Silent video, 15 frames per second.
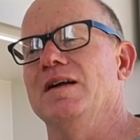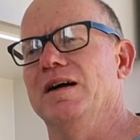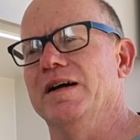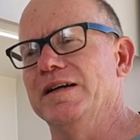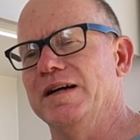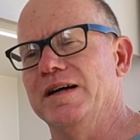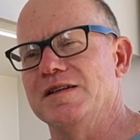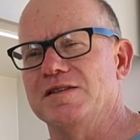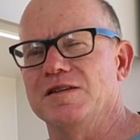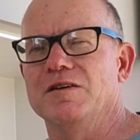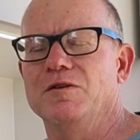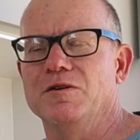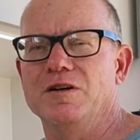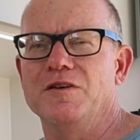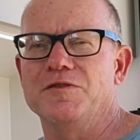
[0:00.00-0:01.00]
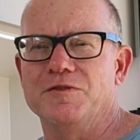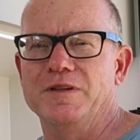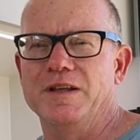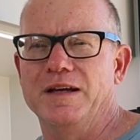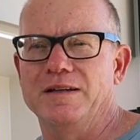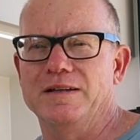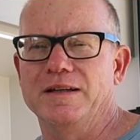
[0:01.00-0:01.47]
Okay, so I'll go through
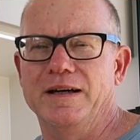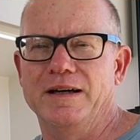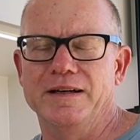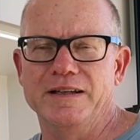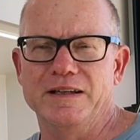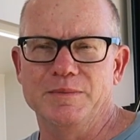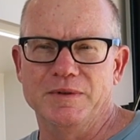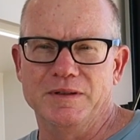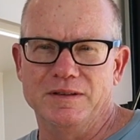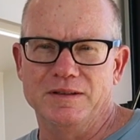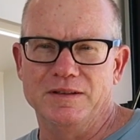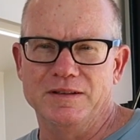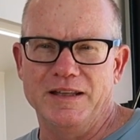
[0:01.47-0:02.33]
that in a minute.